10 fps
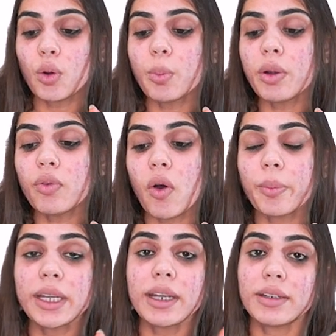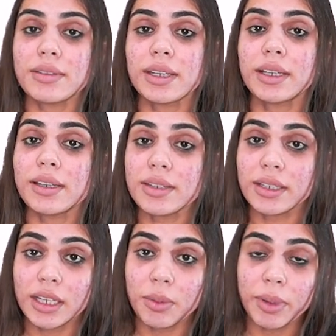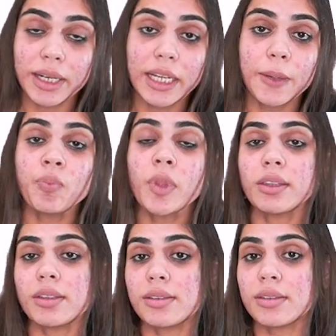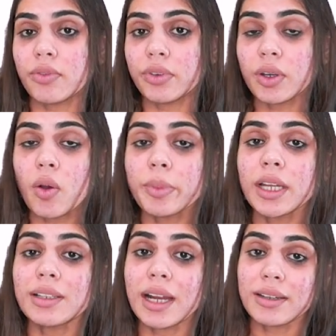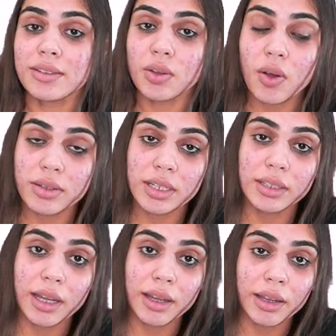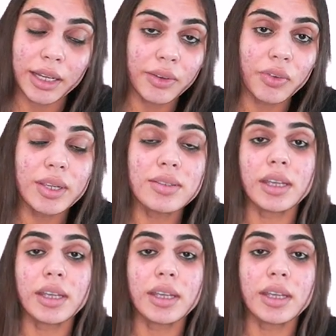global warming it is increasing day by day this is a phenomena that is causing the increase